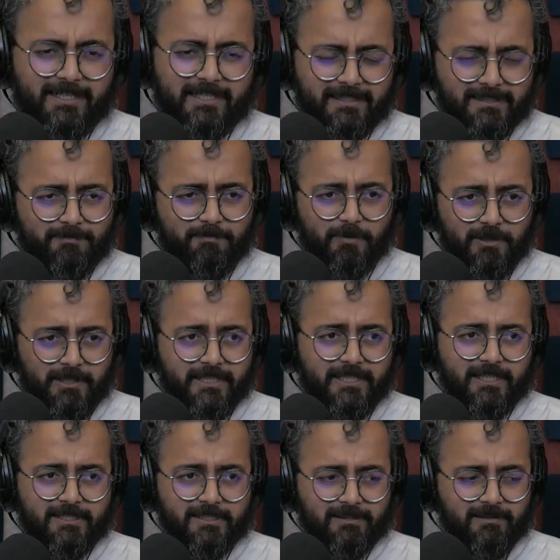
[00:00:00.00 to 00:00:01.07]
It is
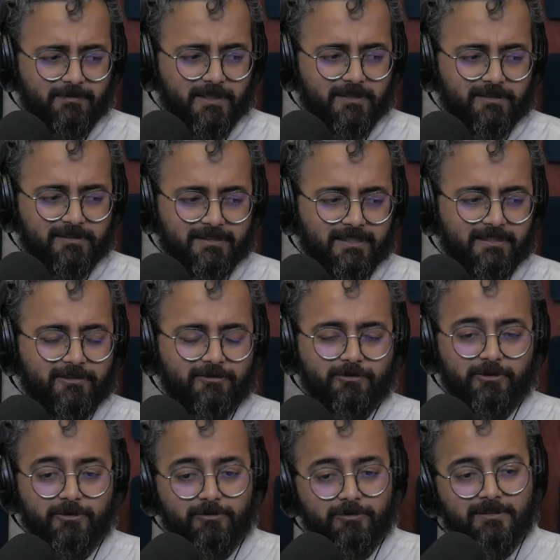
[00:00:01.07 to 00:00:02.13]
political because then
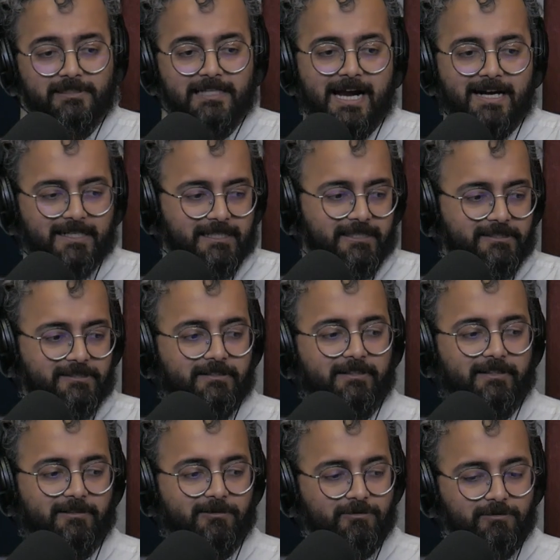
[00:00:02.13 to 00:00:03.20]
you use that
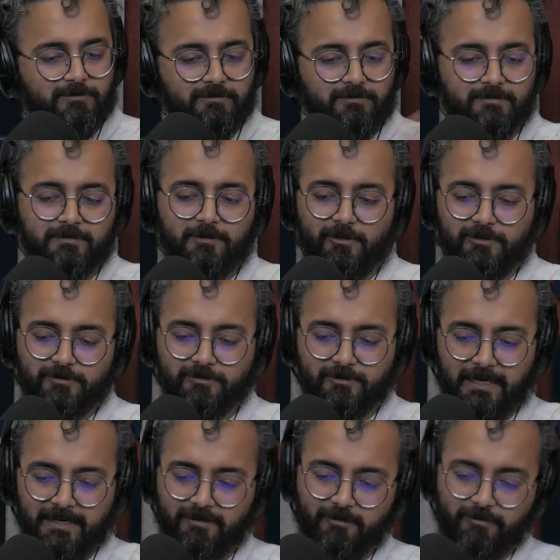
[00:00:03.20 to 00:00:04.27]
history to
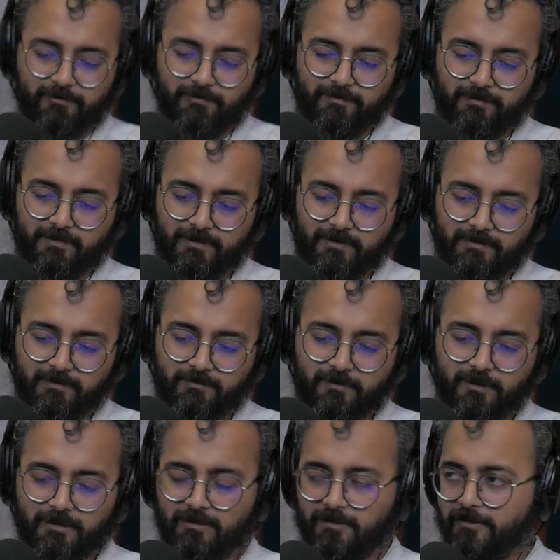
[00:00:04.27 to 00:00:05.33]
also kind of
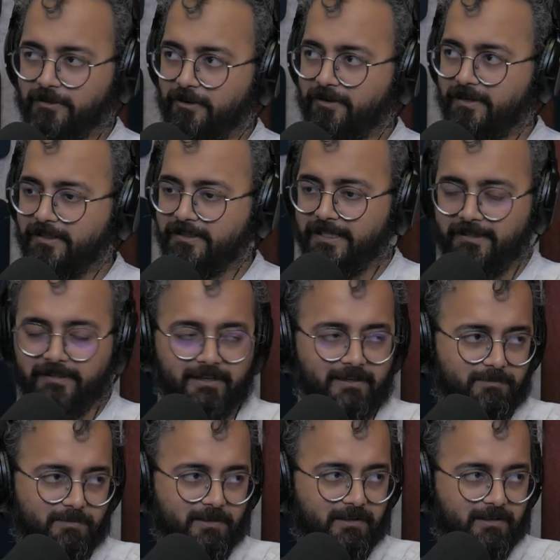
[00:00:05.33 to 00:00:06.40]
further your
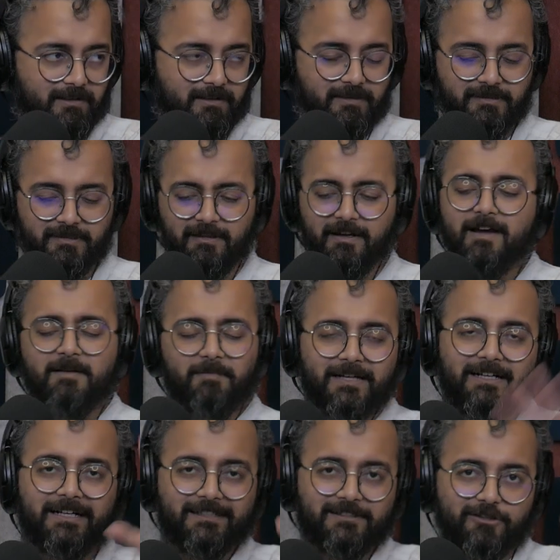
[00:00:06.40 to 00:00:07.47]
agenda, political agenda.
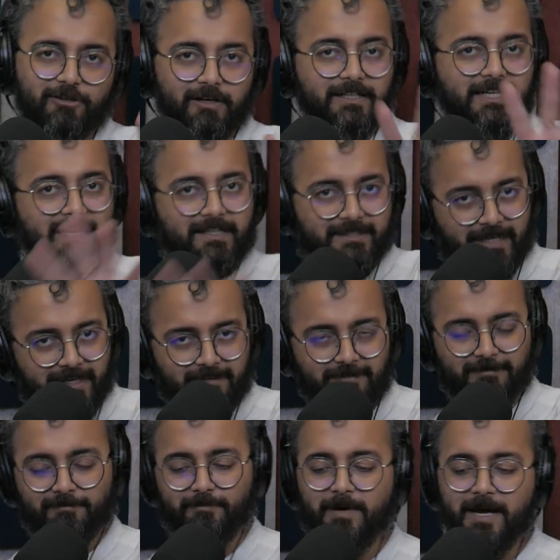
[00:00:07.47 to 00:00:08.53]
But let's not get
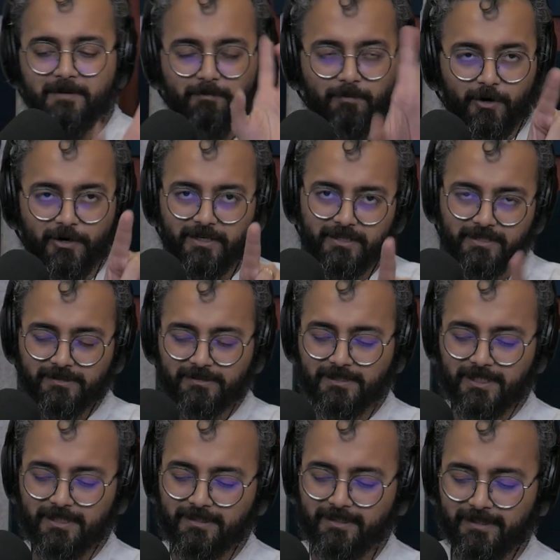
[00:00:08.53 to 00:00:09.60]
there. My point
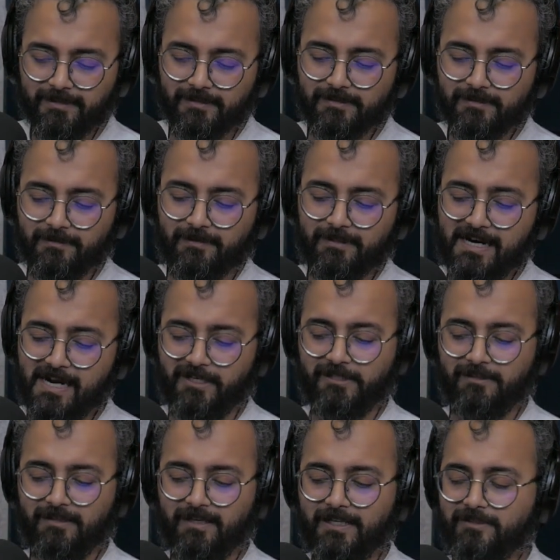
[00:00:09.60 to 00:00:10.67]
is that there is a
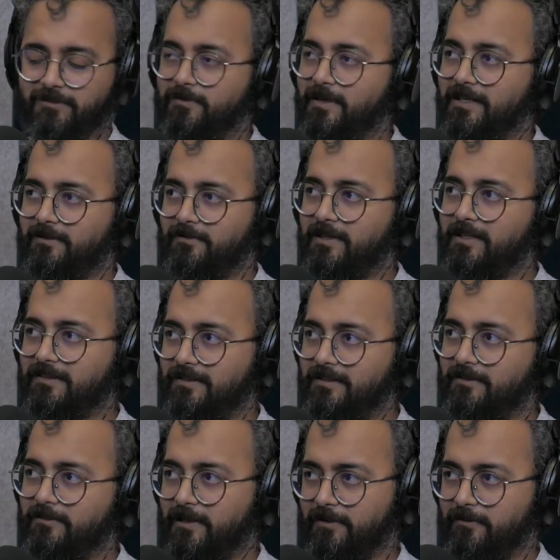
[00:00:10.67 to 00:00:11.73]
rationalized
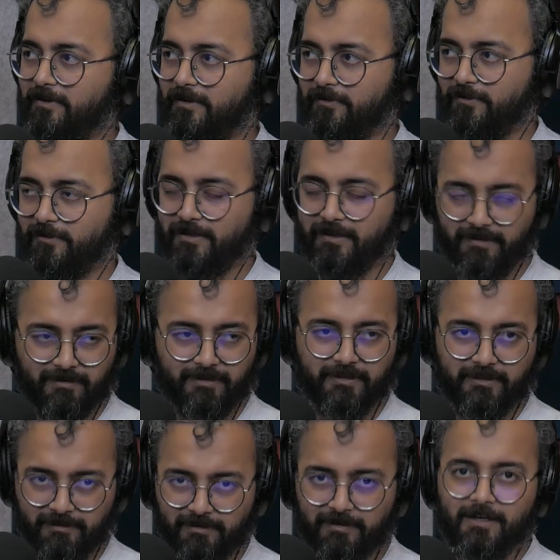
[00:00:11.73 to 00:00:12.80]
2023-2024
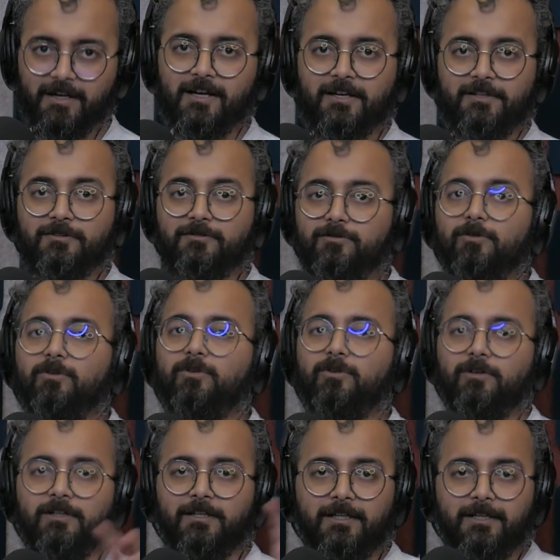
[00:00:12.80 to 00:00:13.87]
written here.
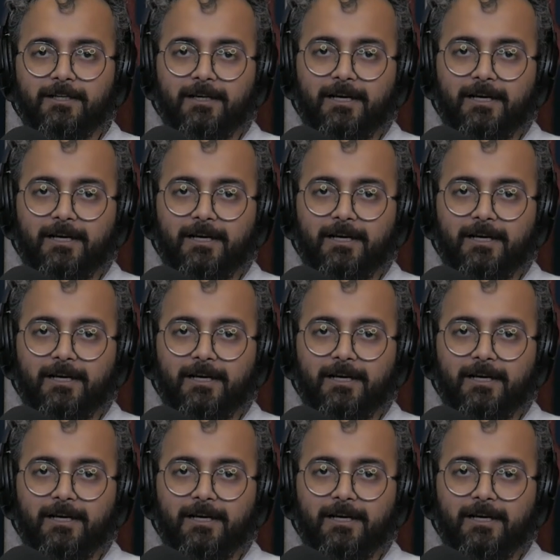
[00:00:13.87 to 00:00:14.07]
So